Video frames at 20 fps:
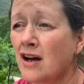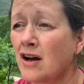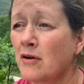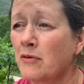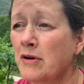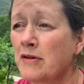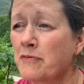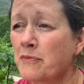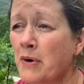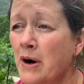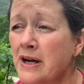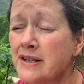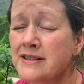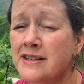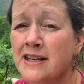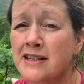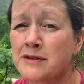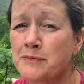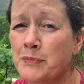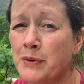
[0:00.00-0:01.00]
We've
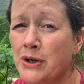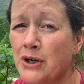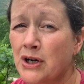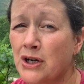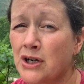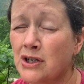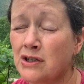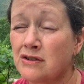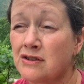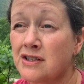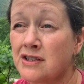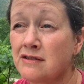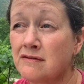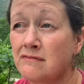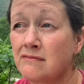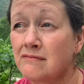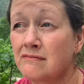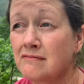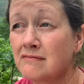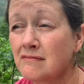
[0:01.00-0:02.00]
processed birds
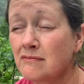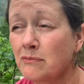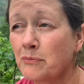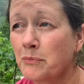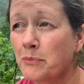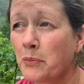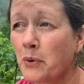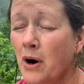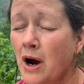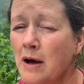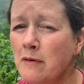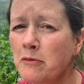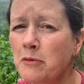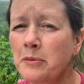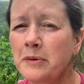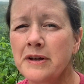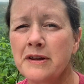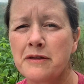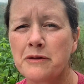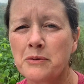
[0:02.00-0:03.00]

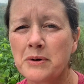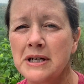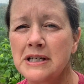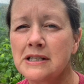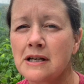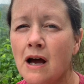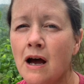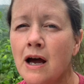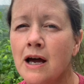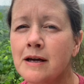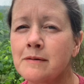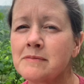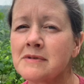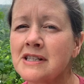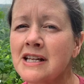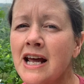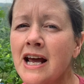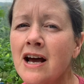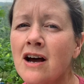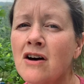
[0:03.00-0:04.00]
probably 3 times
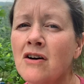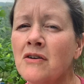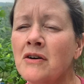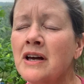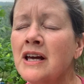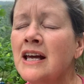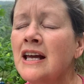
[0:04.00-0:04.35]
now.